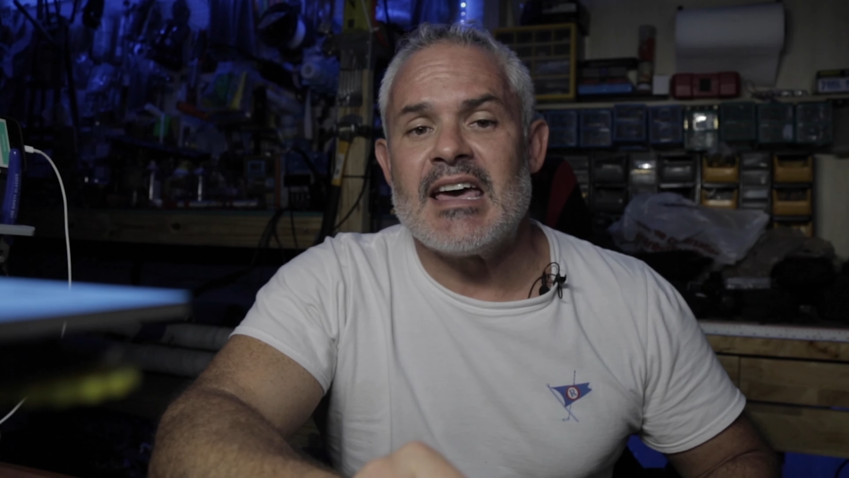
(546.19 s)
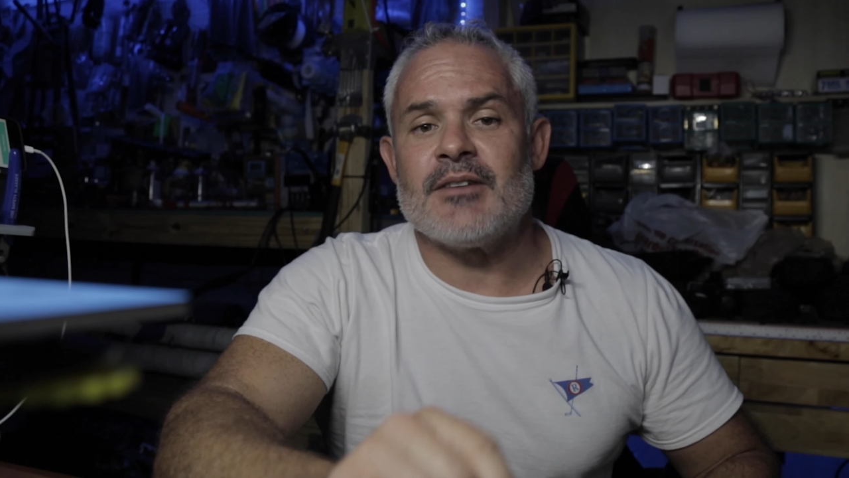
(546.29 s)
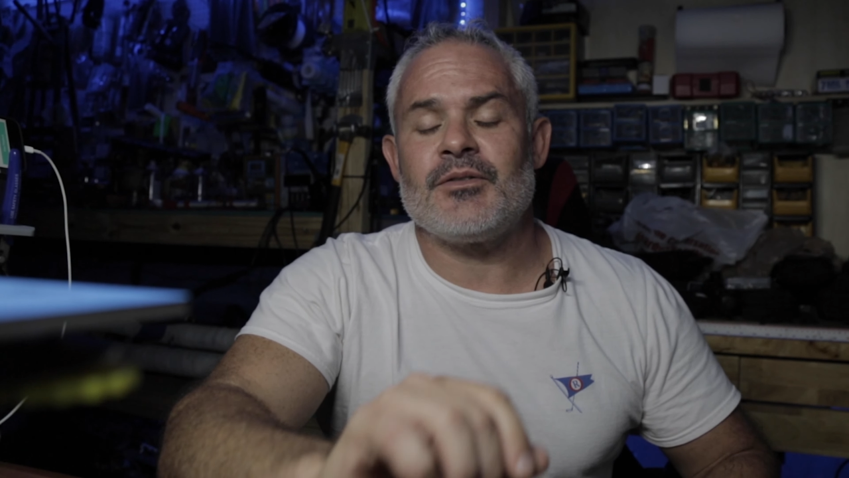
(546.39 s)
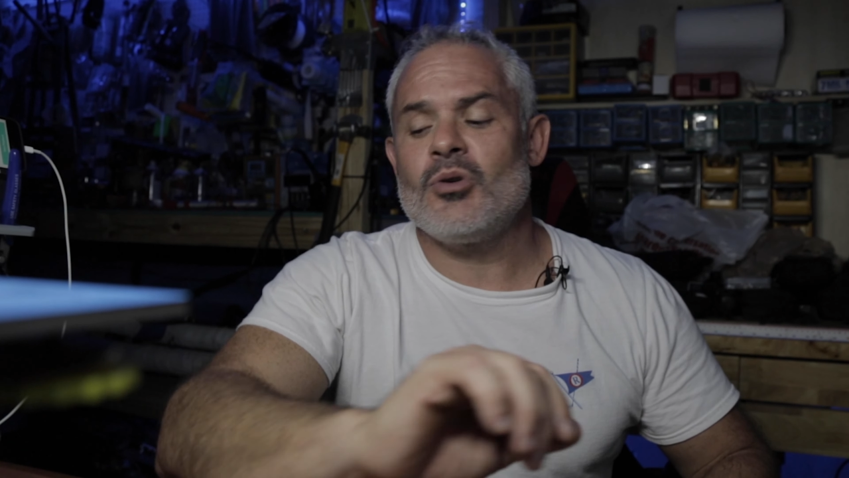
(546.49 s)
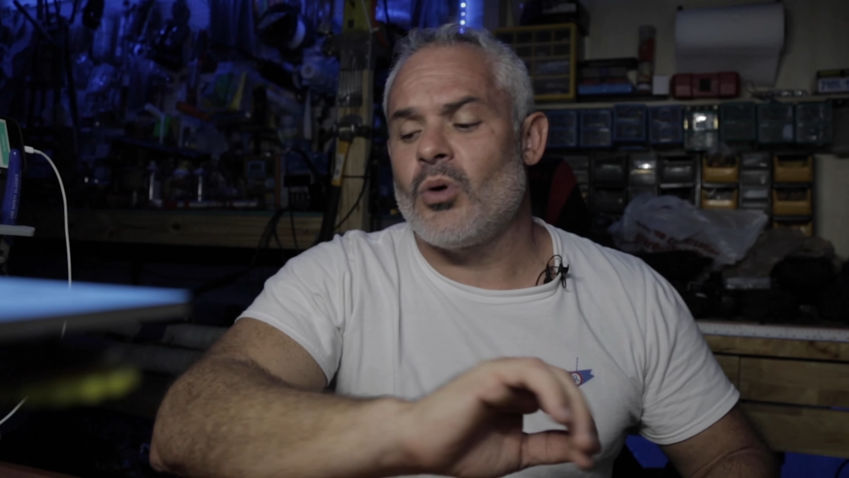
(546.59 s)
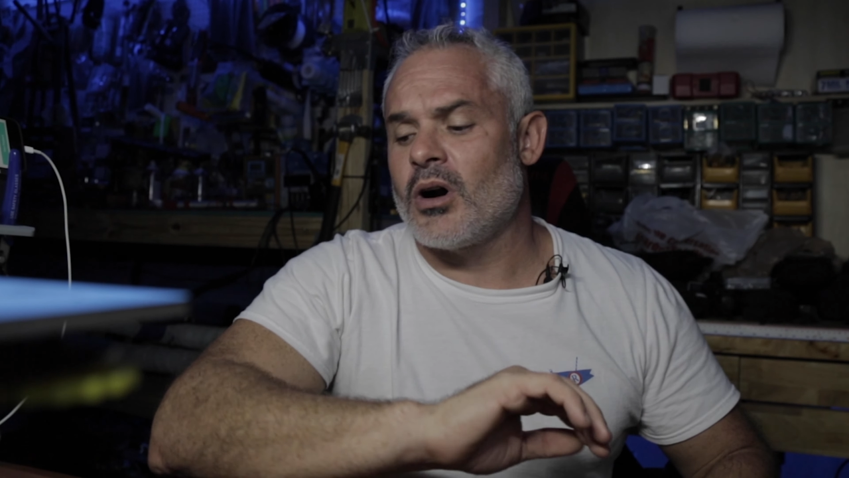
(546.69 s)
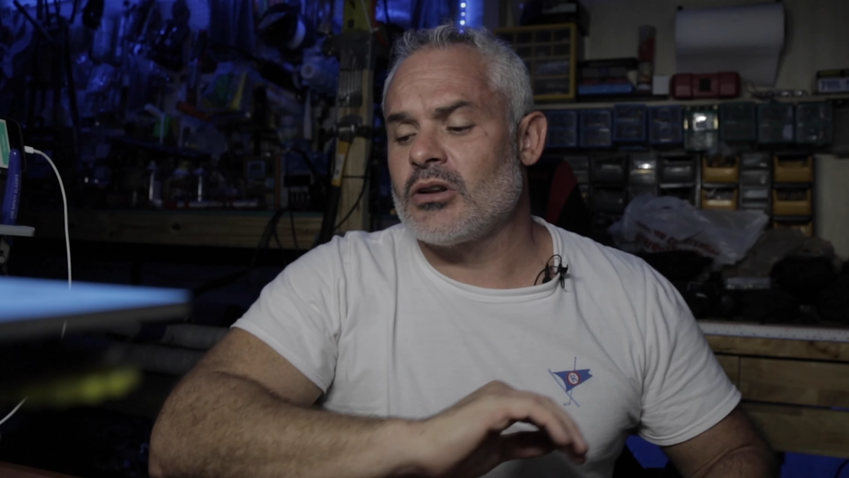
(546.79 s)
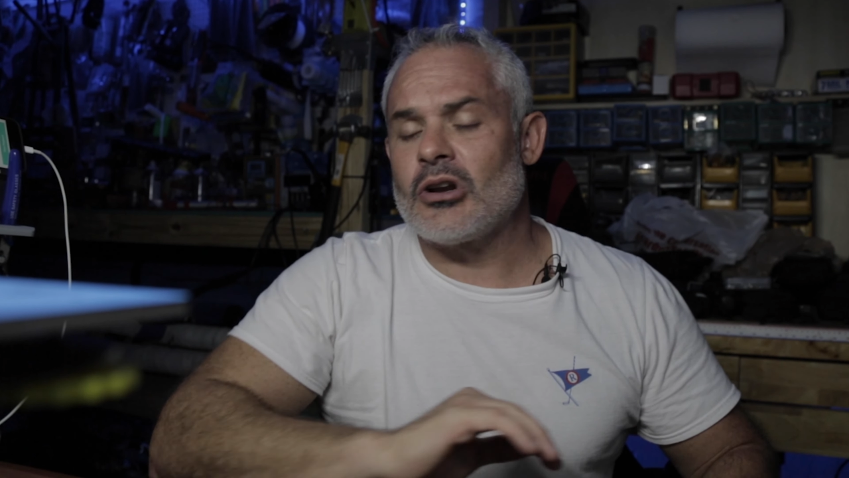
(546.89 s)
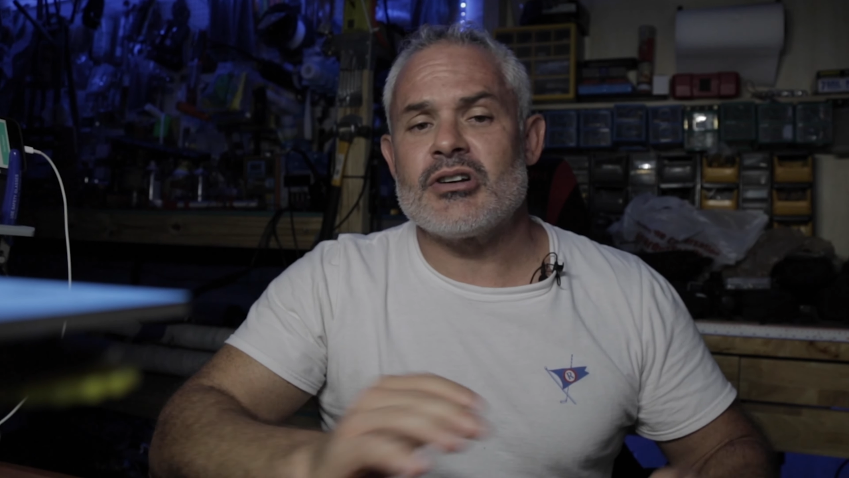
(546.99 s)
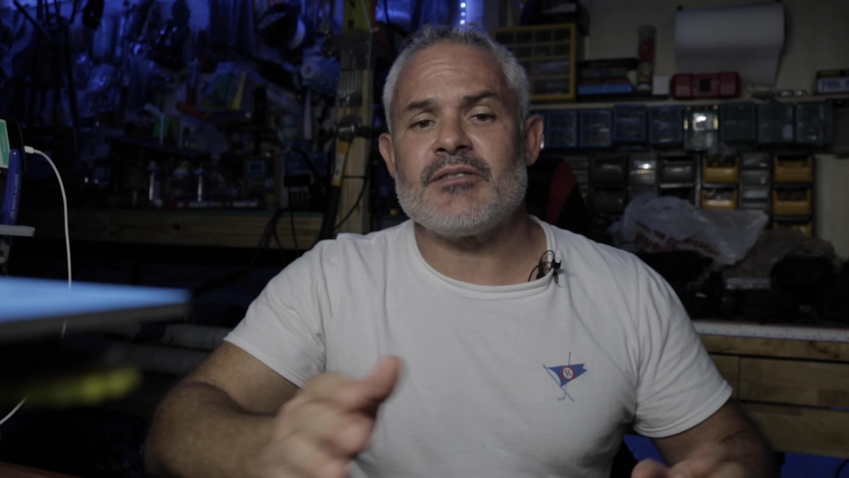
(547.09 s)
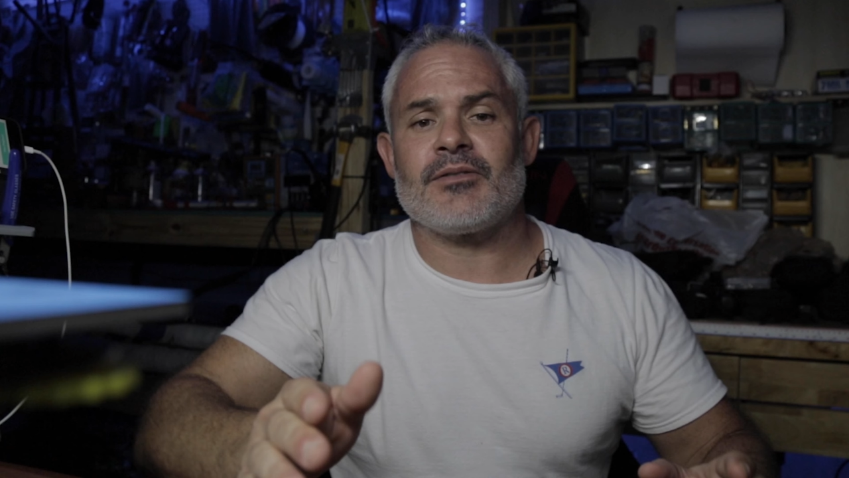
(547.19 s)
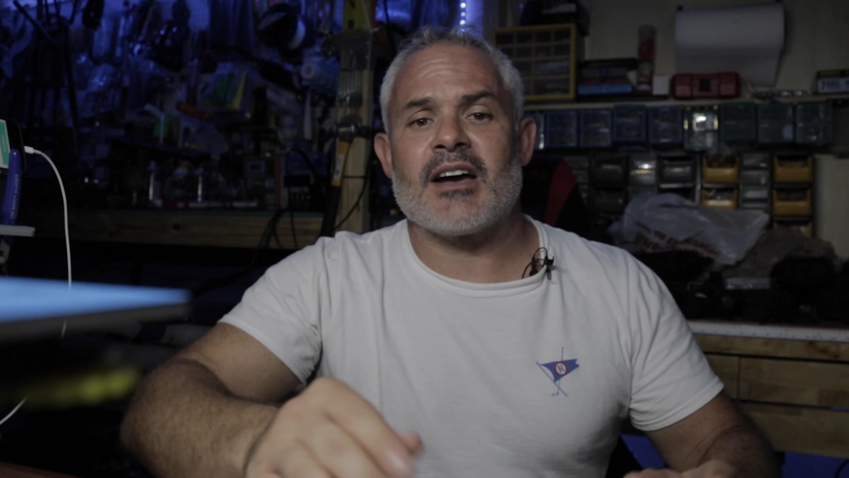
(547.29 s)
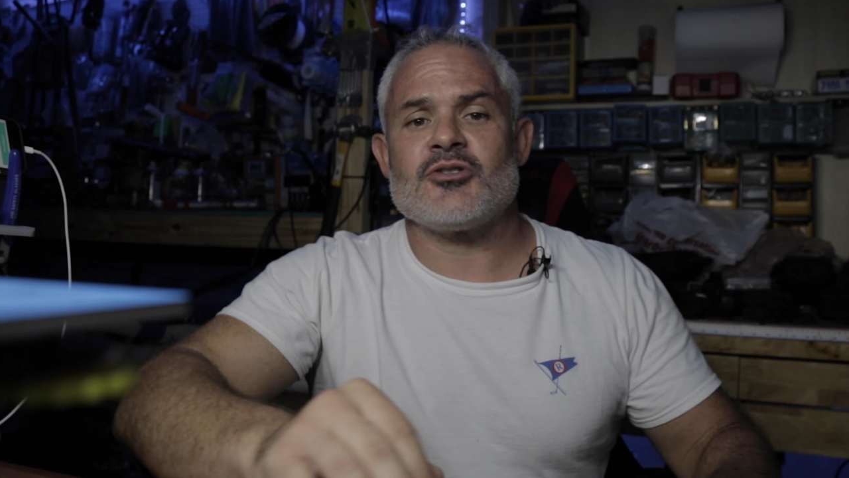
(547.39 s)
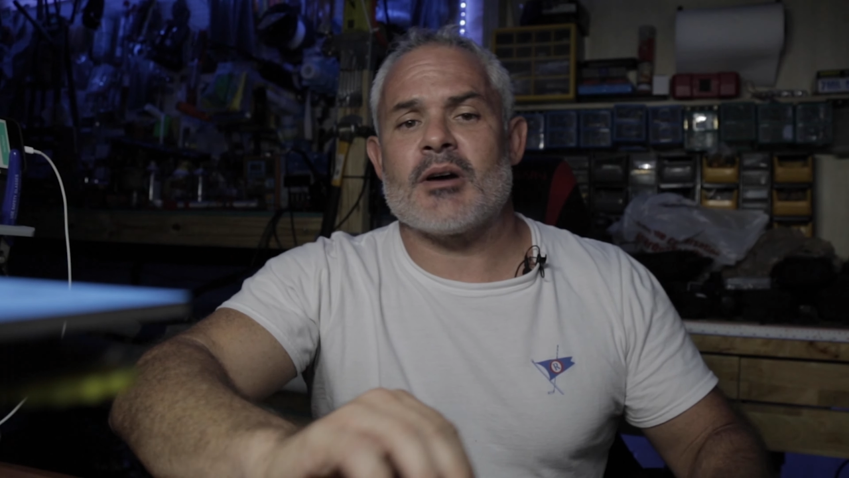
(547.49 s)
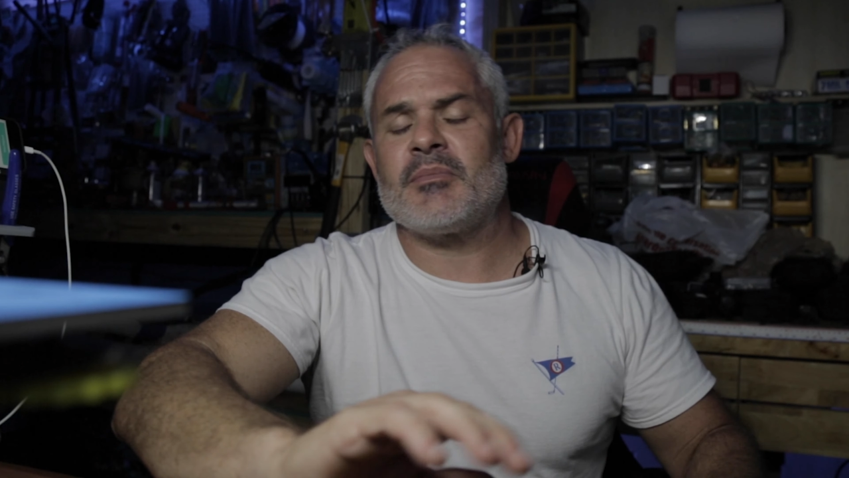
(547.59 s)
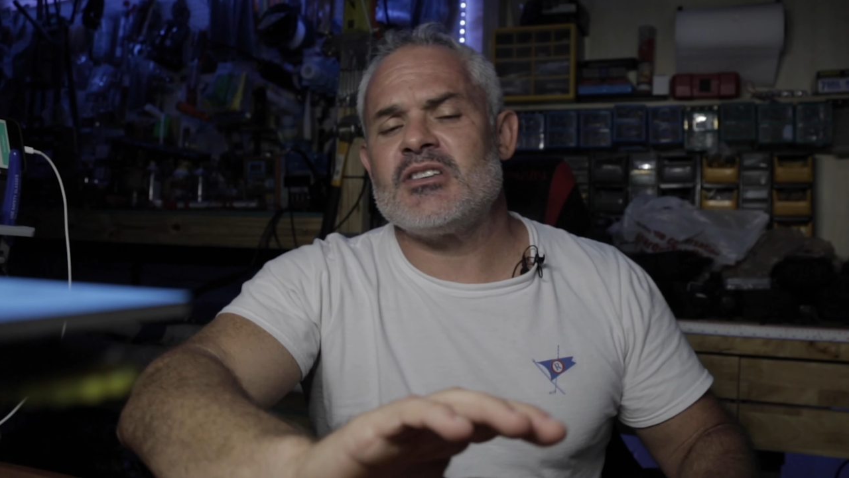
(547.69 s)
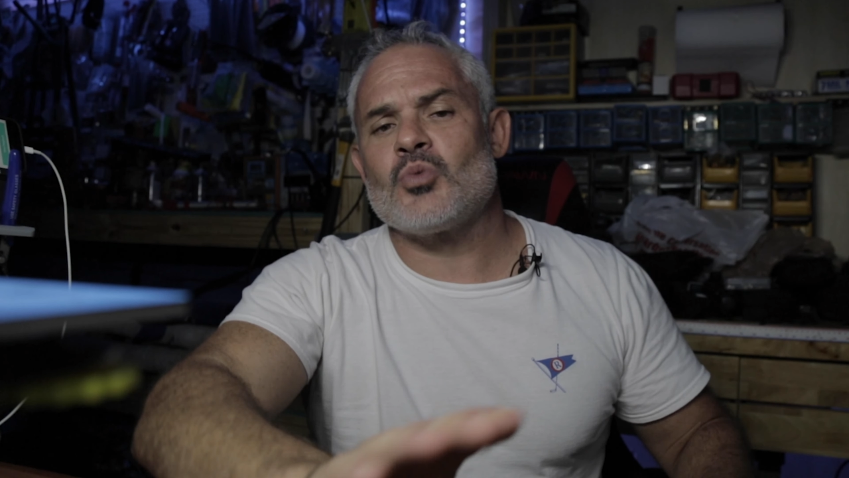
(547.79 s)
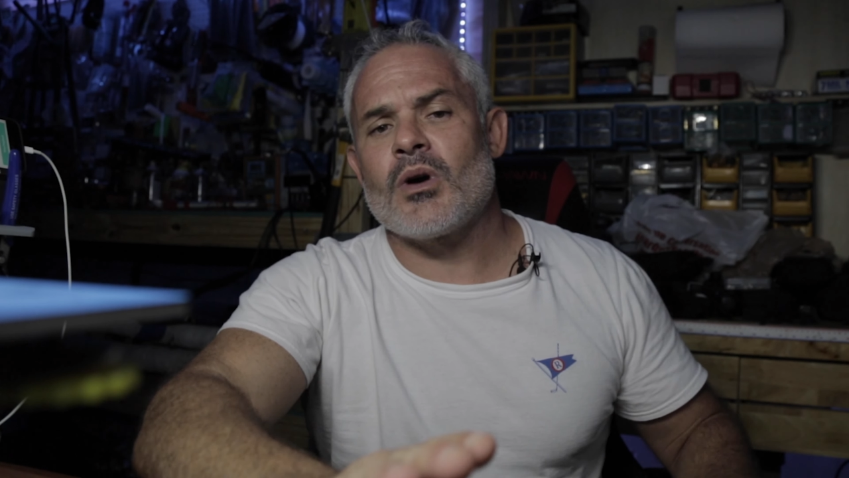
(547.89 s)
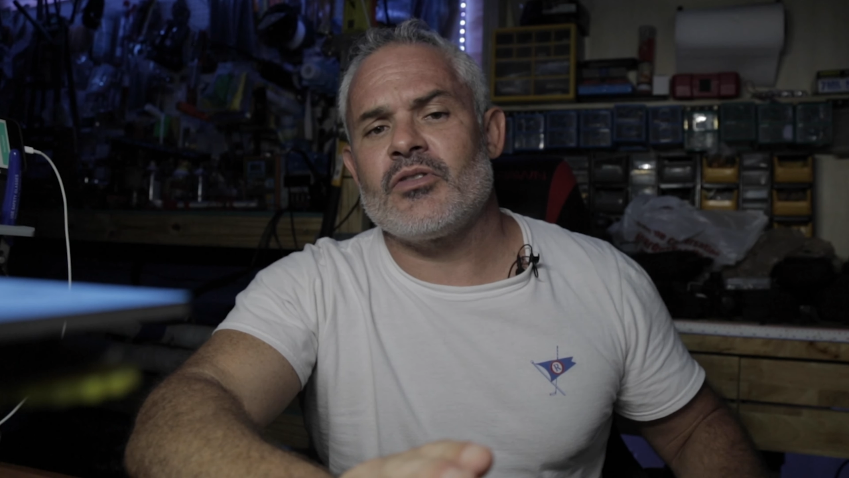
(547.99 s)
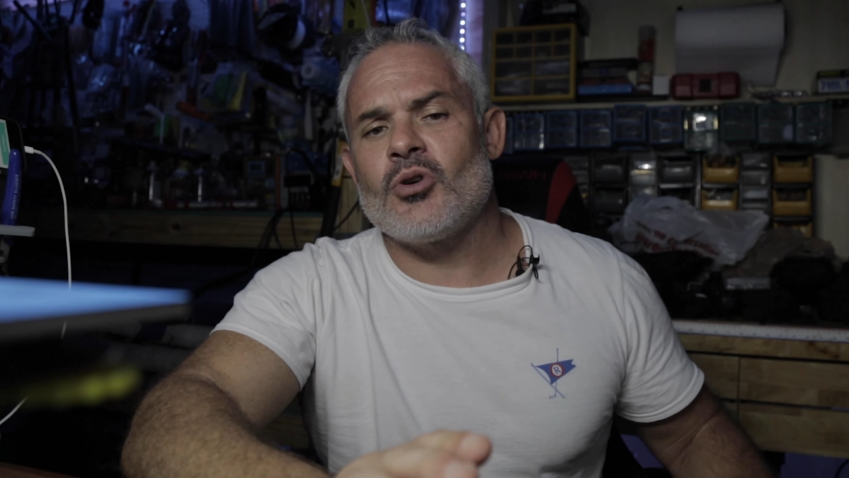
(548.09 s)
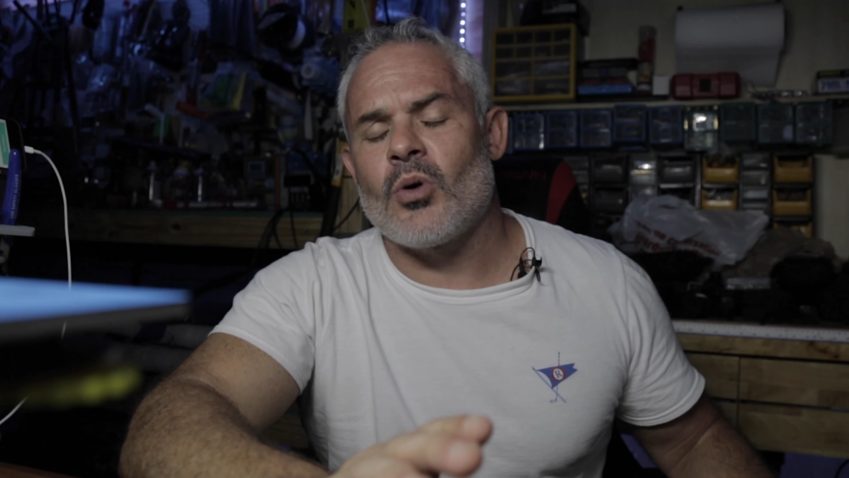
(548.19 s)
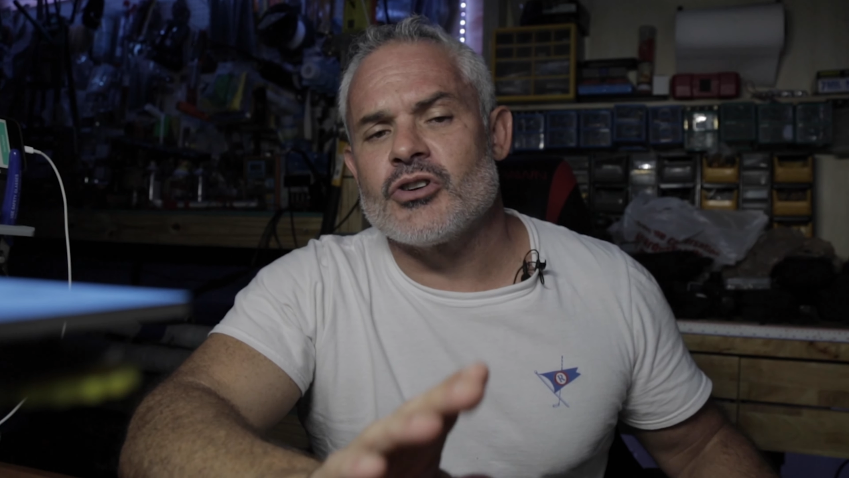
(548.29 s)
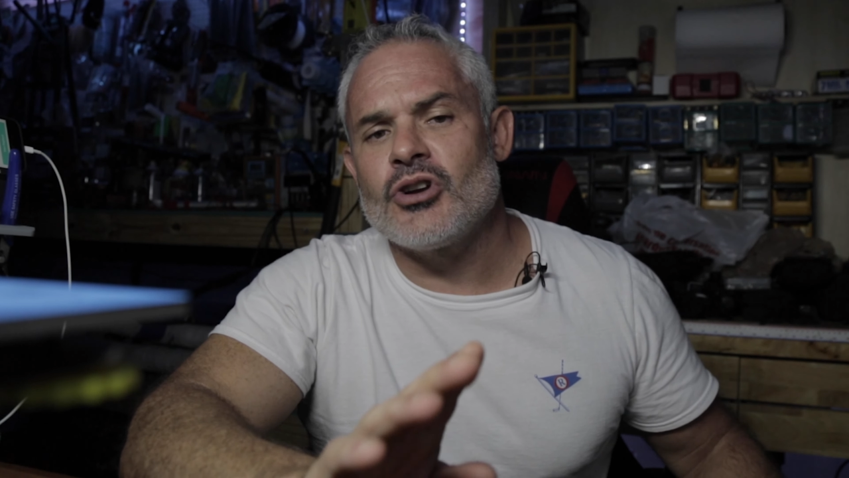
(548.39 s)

If you are learning flying trapeze, wherever you are,